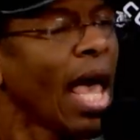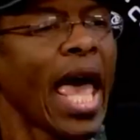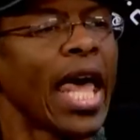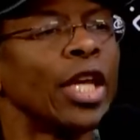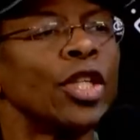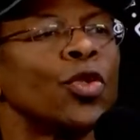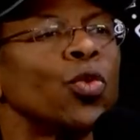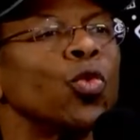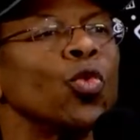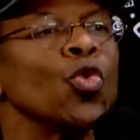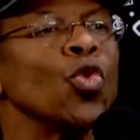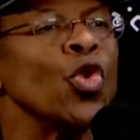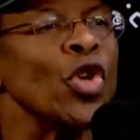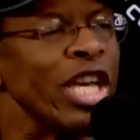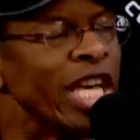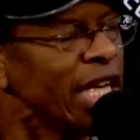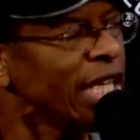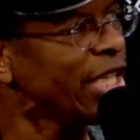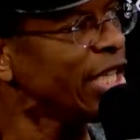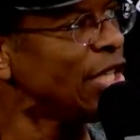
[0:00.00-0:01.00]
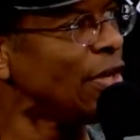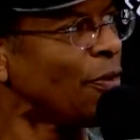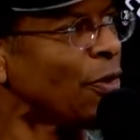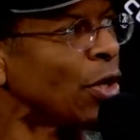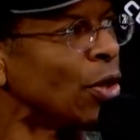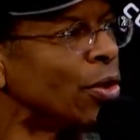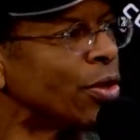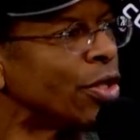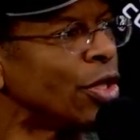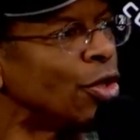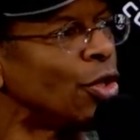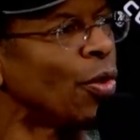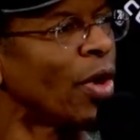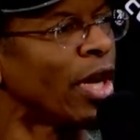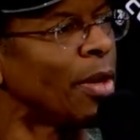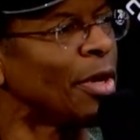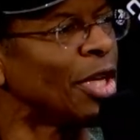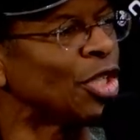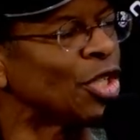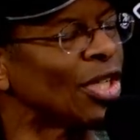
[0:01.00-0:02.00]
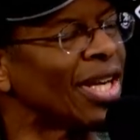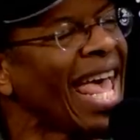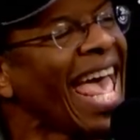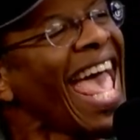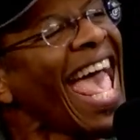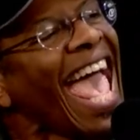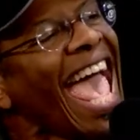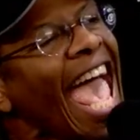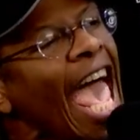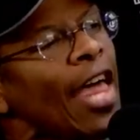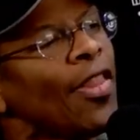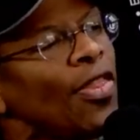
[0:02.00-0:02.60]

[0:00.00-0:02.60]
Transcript: And it's really difficult to do animation at